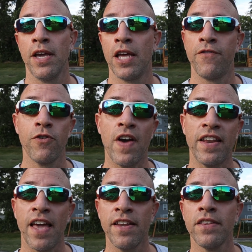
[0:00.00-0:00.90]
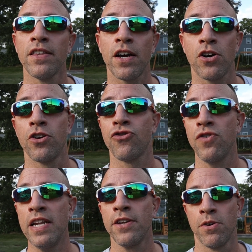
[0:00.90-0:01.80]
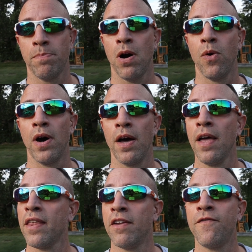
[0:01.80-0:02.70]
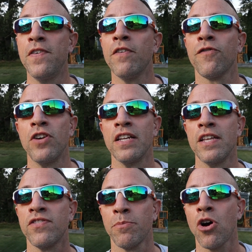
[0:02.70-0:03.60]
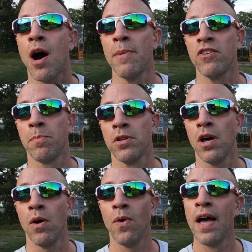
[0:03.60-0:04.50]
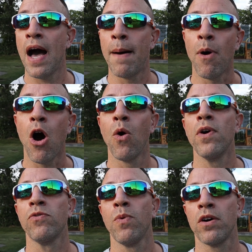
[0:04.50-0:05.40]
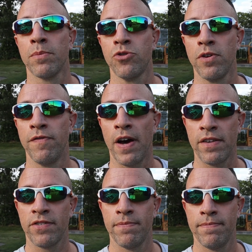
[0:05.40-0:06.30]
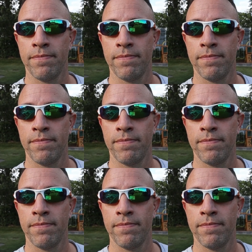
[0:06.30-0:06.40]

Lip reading: And if you've had any luck on treating your POA, then feel free to leave some comments below. I'm always welcome to advice.